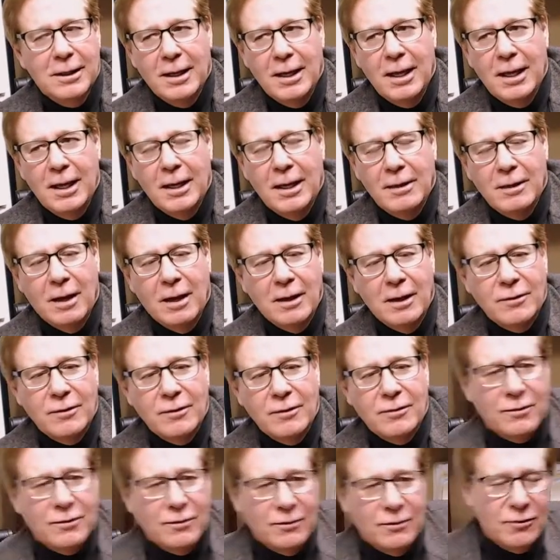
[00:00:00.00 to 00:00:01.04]
And Donnie
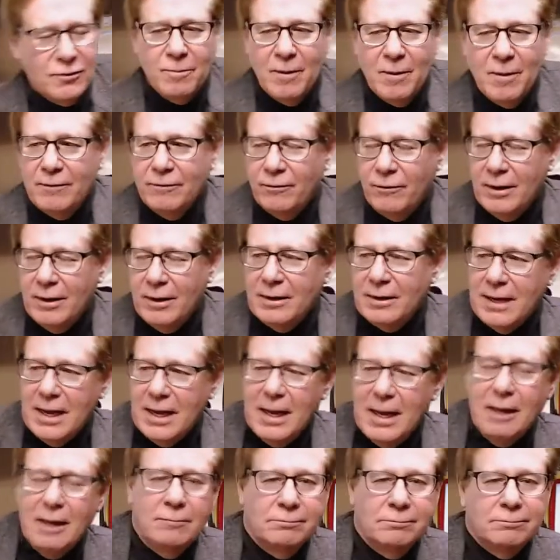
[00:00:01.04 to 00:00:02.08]
says, this is my friend
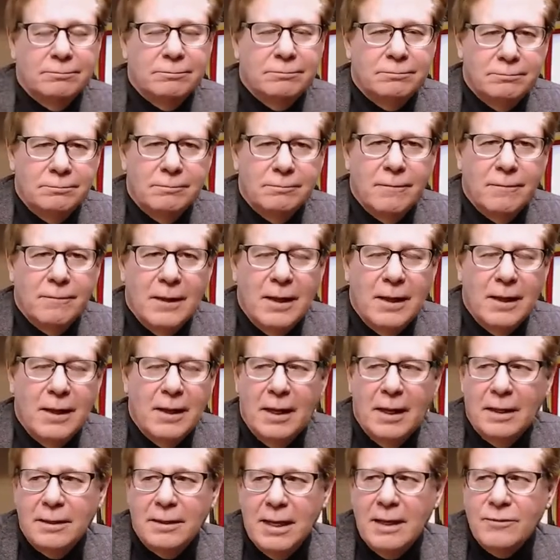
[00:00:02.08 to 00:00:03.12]
Dan.
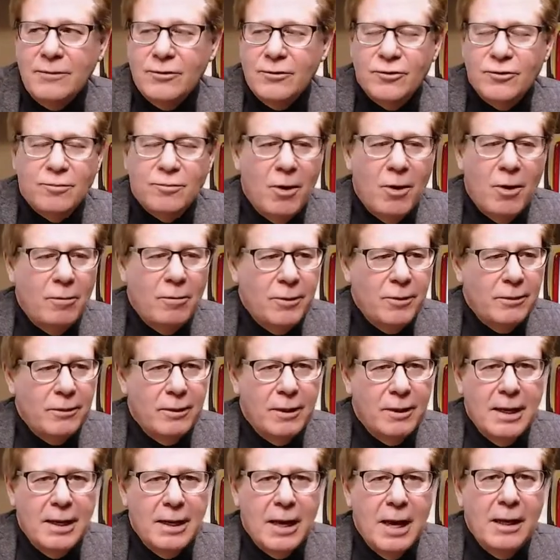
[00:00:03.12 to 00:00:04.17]
And Dan's a small builder
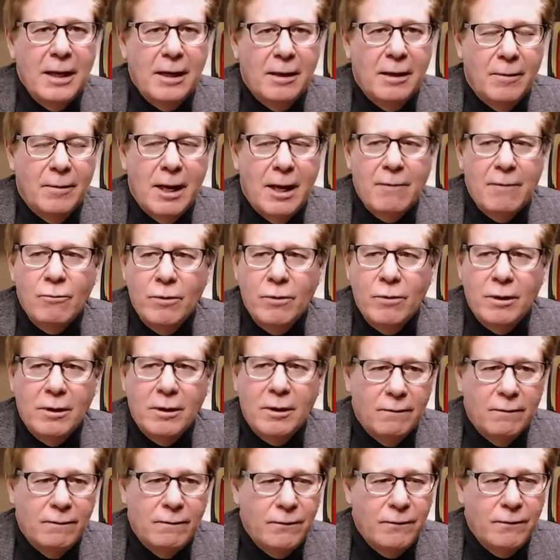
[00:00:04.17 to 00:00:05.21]
like I am. I'm wondering
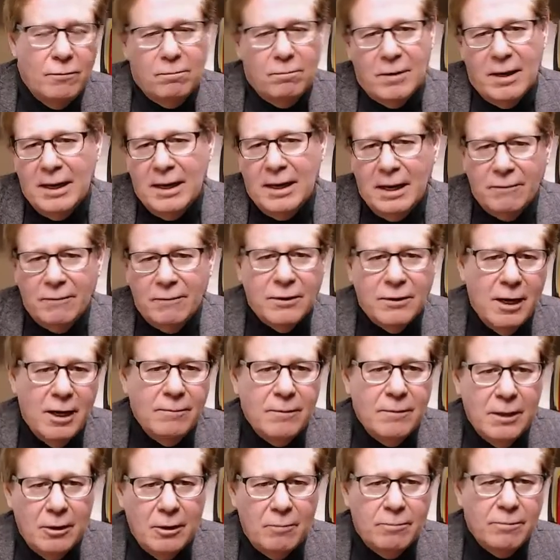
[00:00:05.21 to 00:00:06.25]
if you might have time
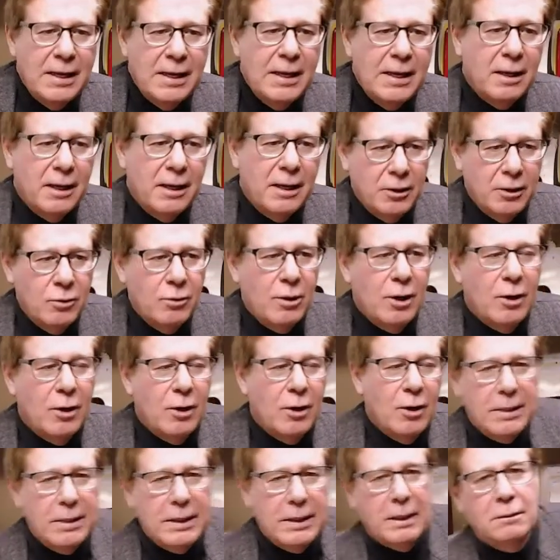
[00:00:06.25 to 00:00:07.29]
to help Dan like you helped
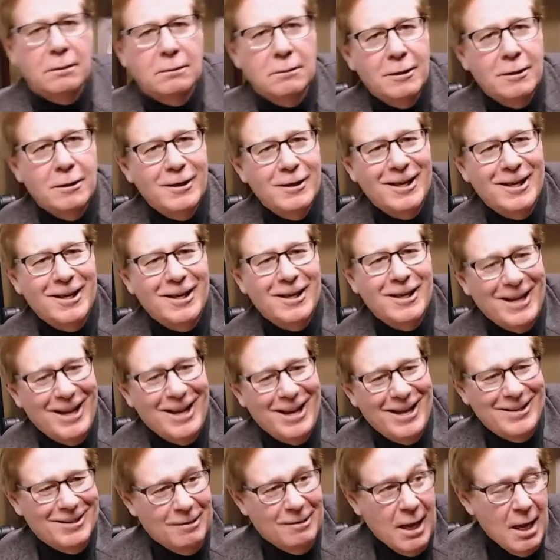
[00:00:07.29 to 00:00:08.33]
me.
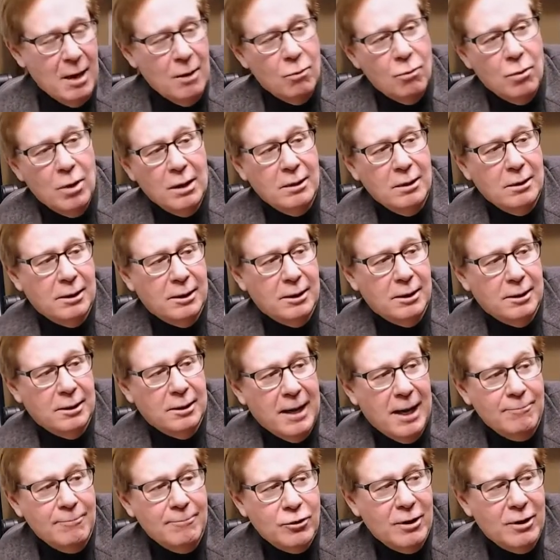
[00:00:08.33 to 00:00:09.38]
Well,
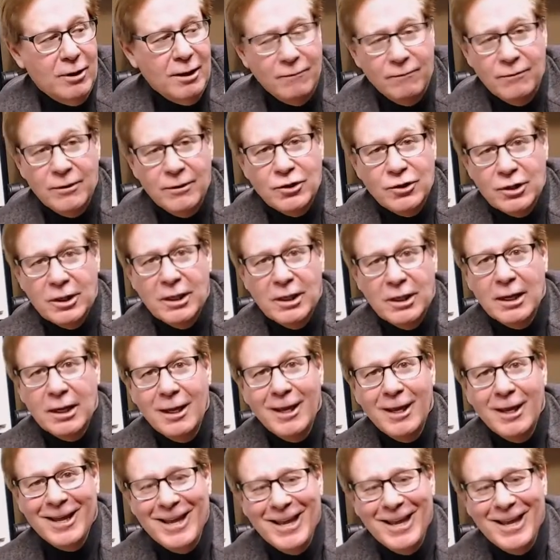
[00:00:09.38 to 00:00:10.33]
I'm sure I could fit you in.